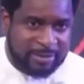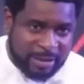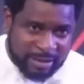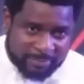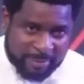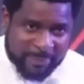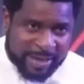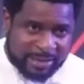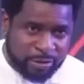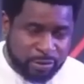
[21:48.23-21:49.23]
Papa
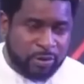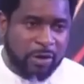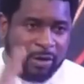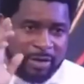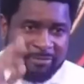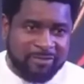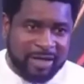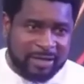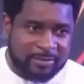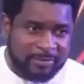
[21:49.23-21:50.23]
Nkechi, you uncle? I'm fine.
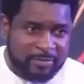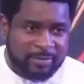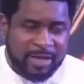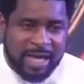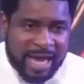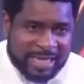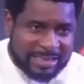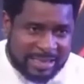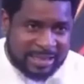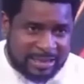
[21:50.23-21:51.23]
How's
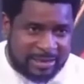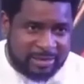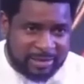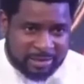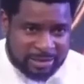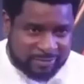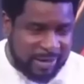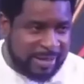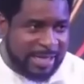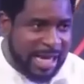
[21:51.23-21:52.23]
Nkechi? She's fine.
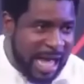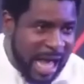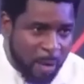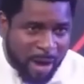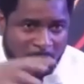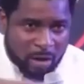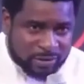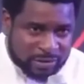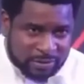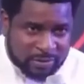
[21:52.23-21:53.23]
How are us?